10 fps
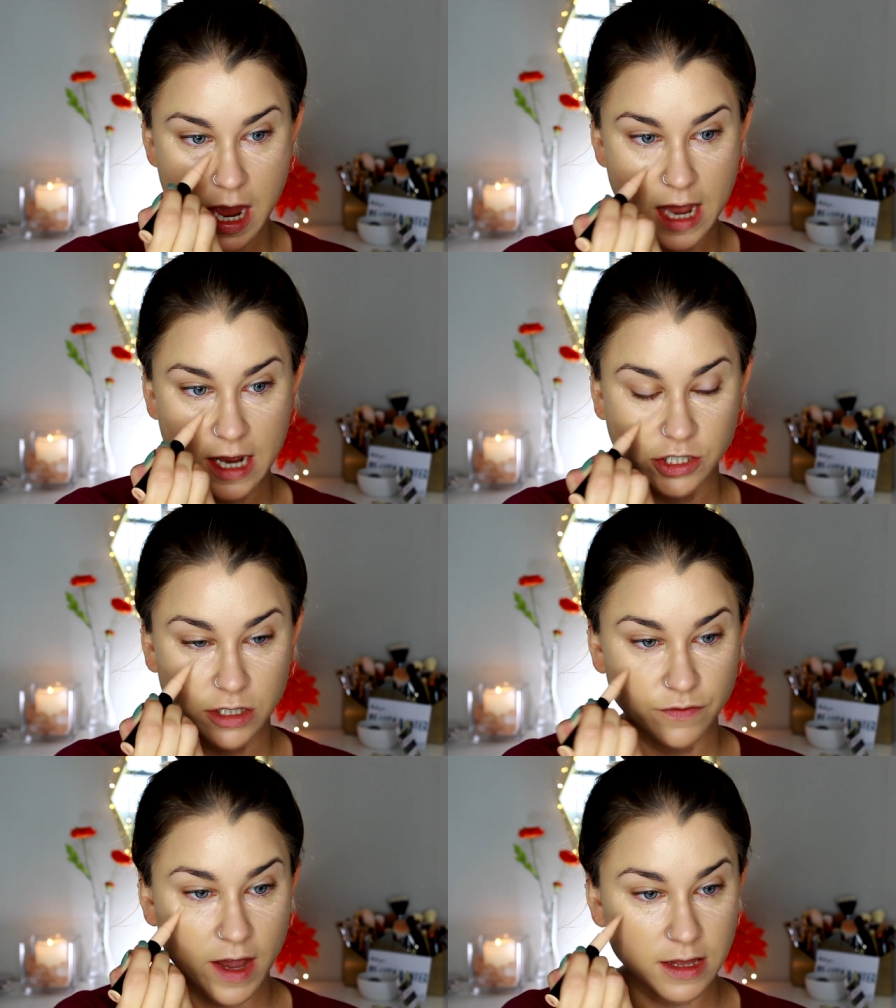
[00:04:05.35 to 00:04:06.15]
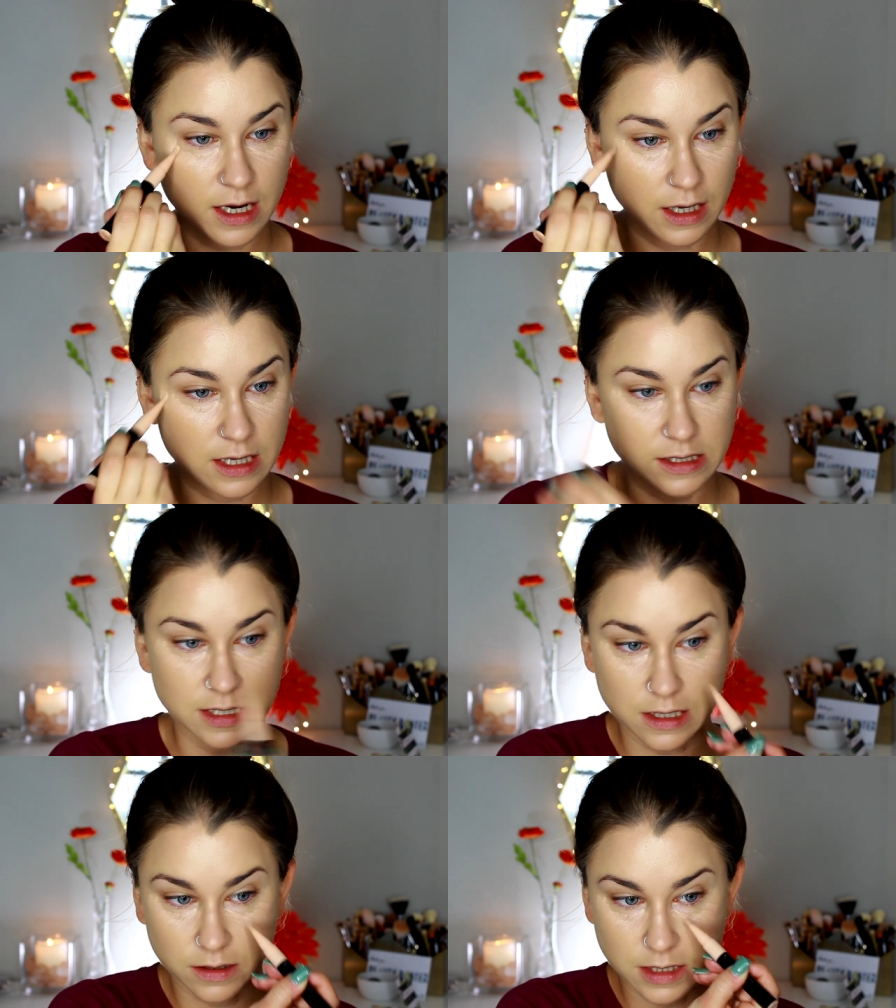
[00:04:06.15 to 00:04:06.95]
And I just find that it
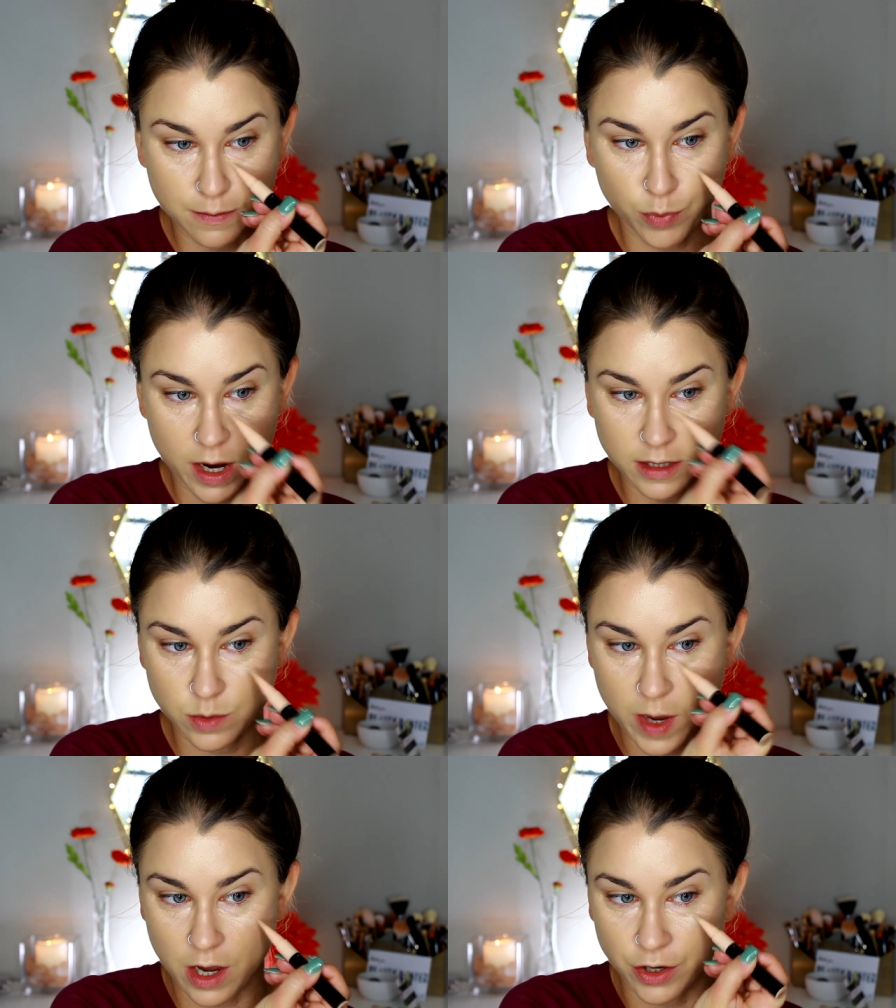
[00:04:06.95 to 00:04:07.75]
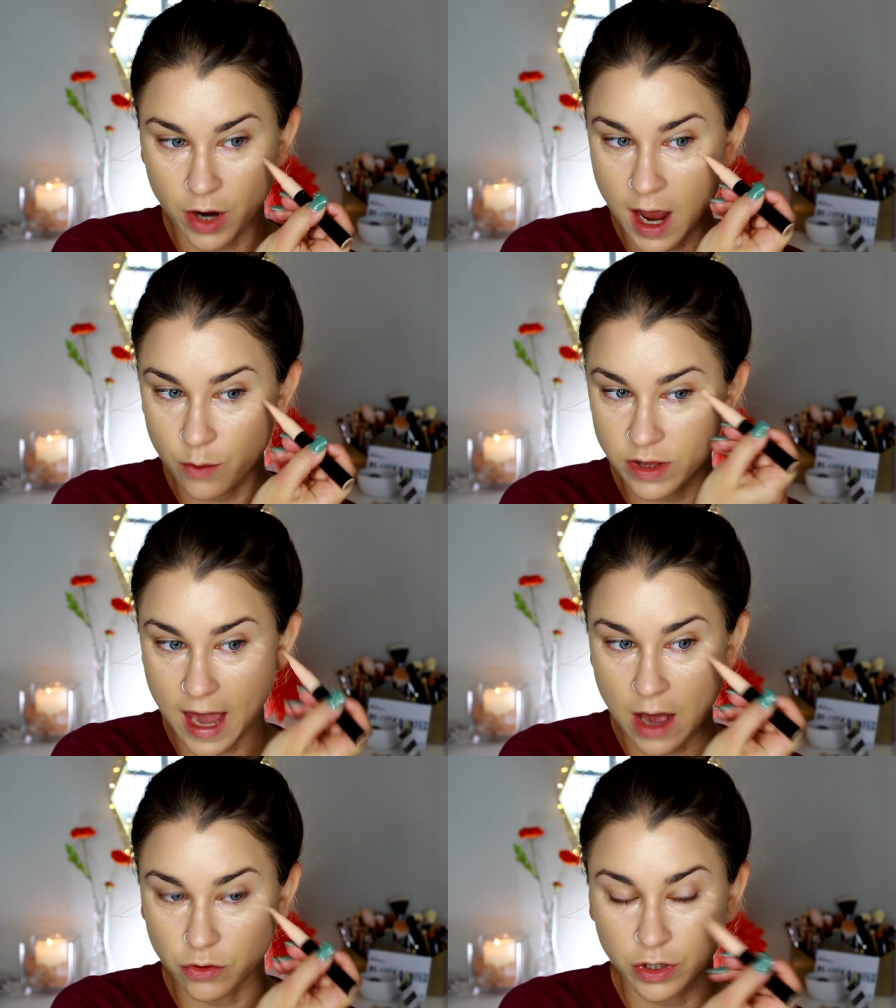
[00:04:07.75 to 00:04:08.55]
conceals and brightens my under eye
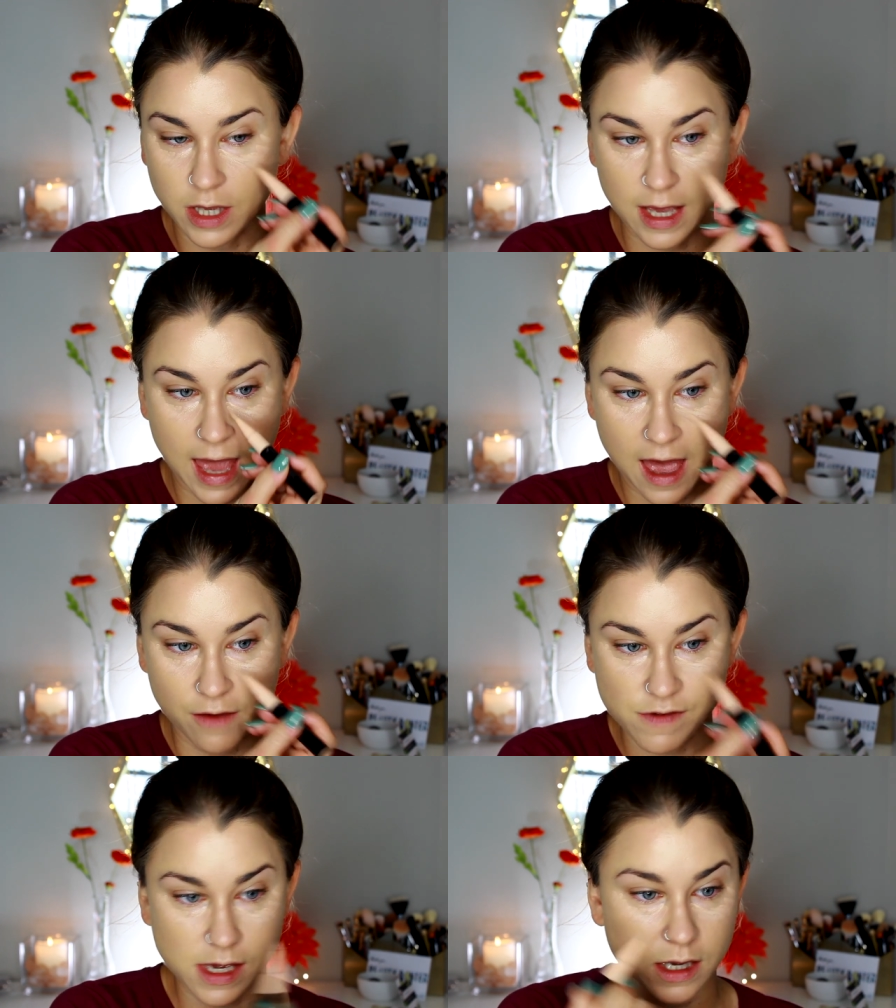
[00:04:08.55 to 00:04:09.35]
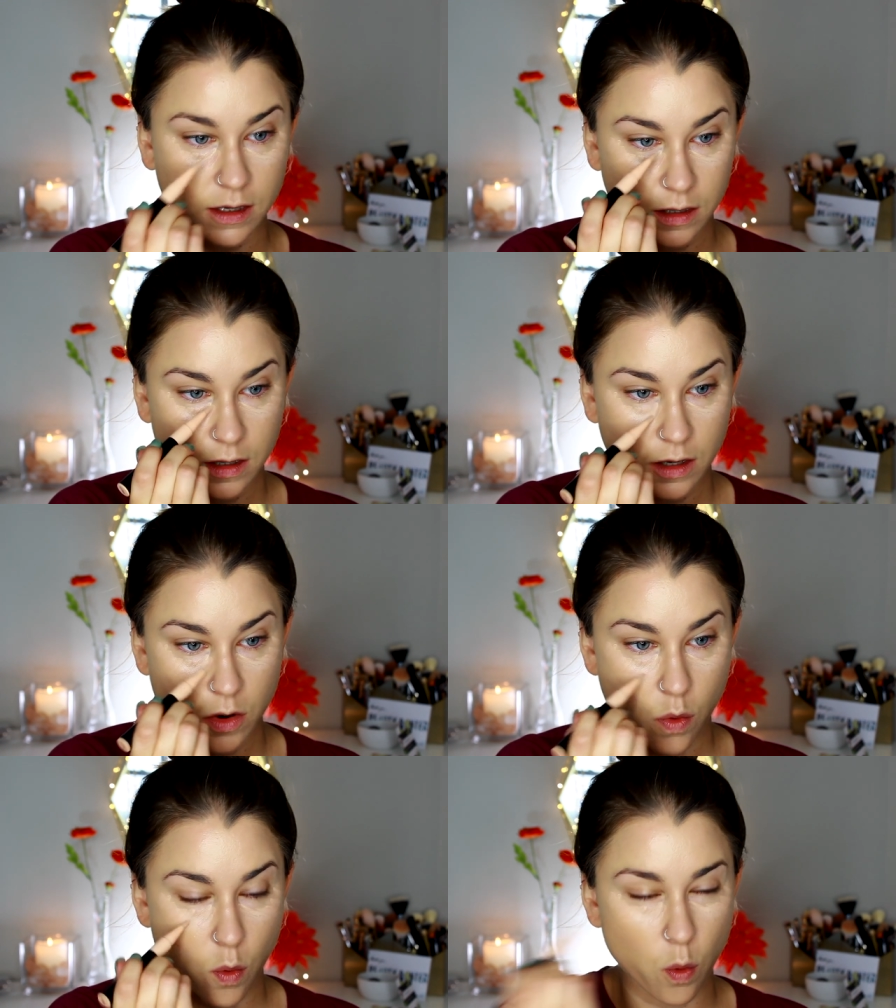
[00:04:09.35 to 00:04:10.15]
without looking heavy
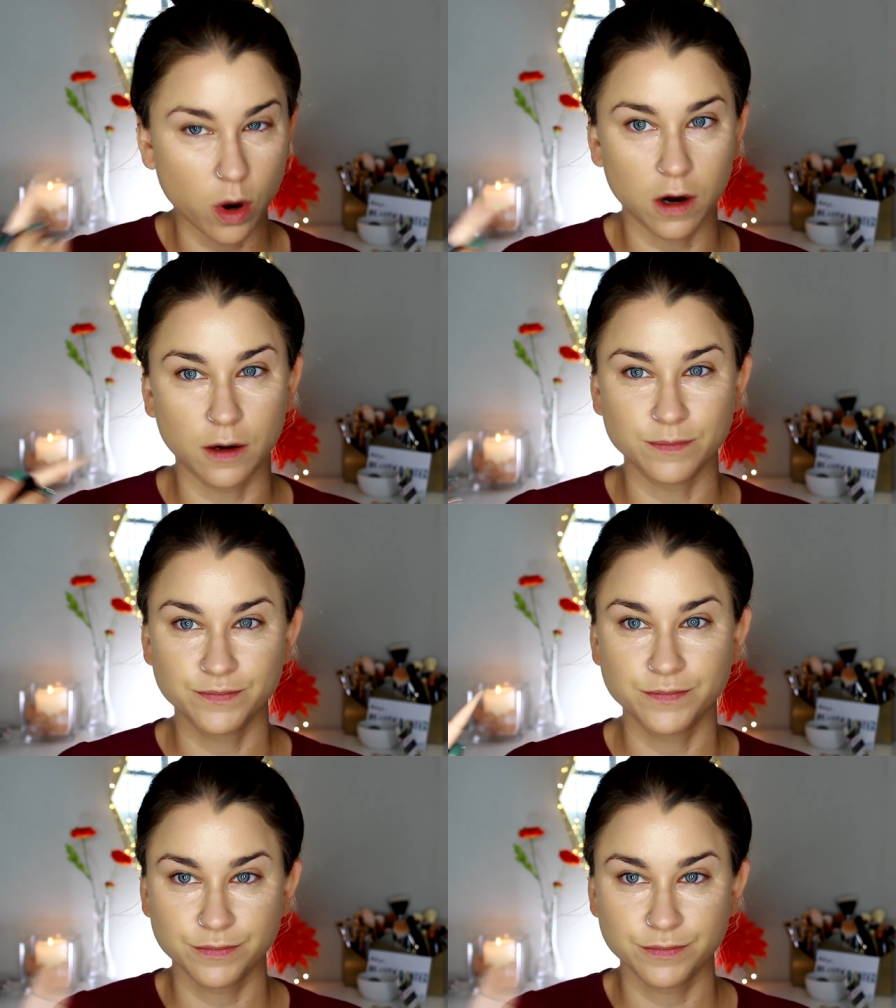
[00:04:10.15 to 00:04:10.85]
or